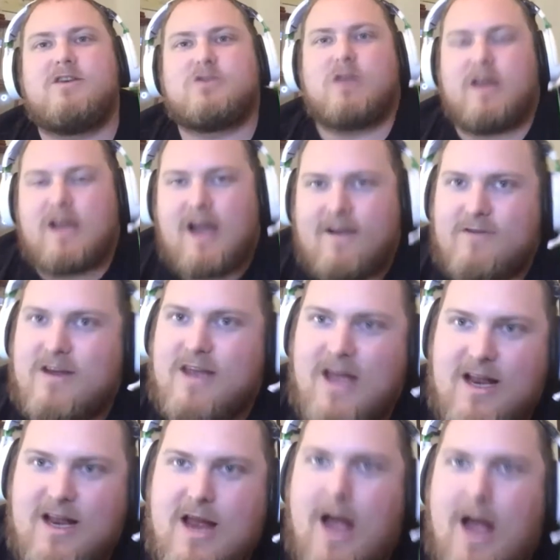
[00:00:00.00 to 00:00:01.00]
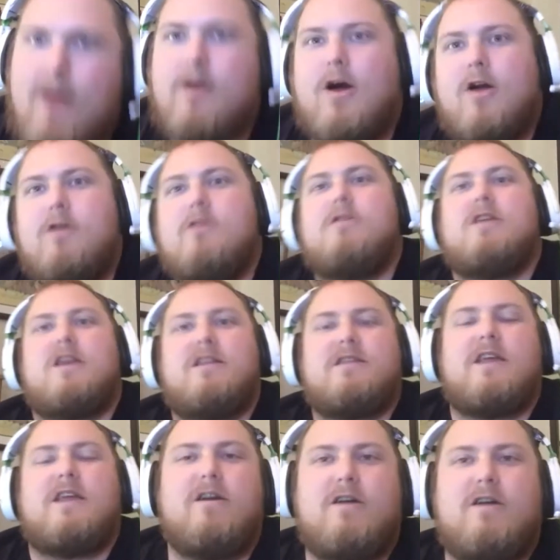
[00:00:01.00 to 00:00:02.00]
So like I have to get down underneath
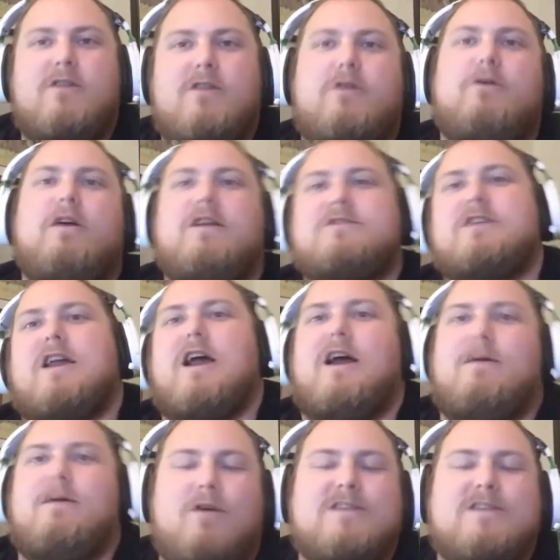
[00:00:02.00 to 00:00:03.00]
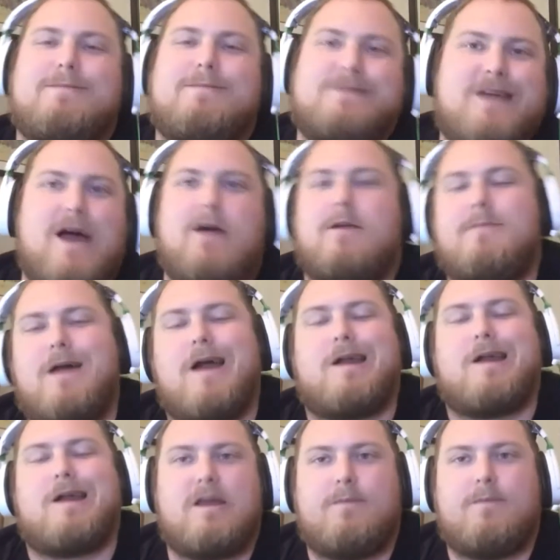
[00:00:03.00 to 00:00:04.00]
there and do it. It's like uh, once I'm down, I'm not
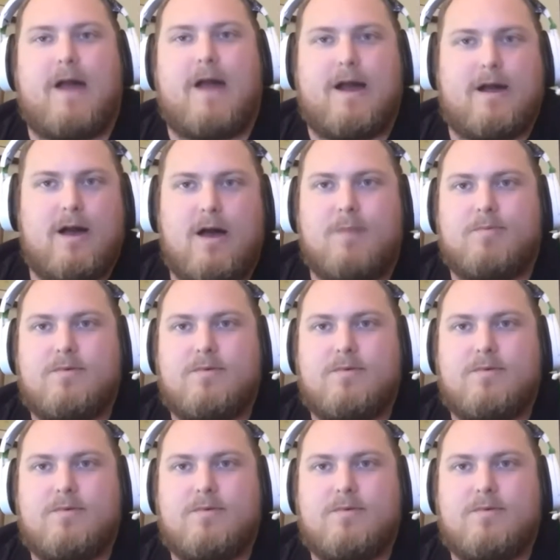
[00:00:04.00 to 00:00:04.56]
going to get back up.